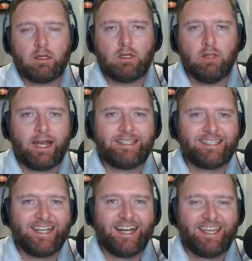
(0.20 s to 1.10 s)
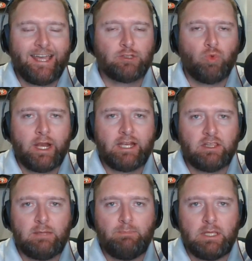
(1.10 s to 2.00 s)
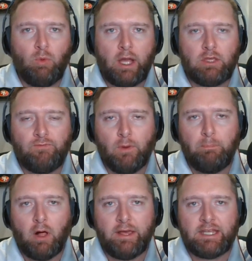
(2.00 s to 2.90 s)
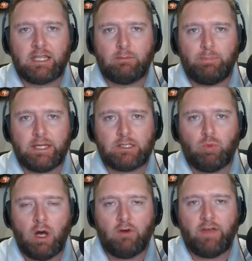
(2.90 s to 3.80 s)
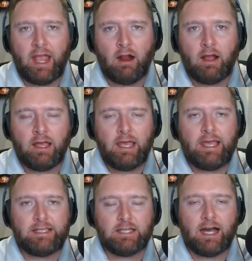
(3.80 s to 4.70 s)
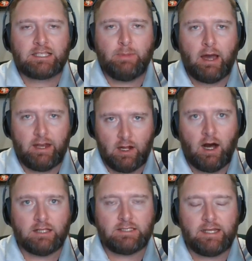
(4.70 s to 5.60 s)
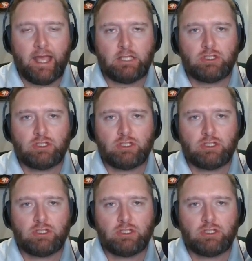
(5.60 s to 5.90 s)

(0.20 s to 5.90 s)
Kalani Sitake is ready to lead BYU football into the Big 12 era. He talks about it on today's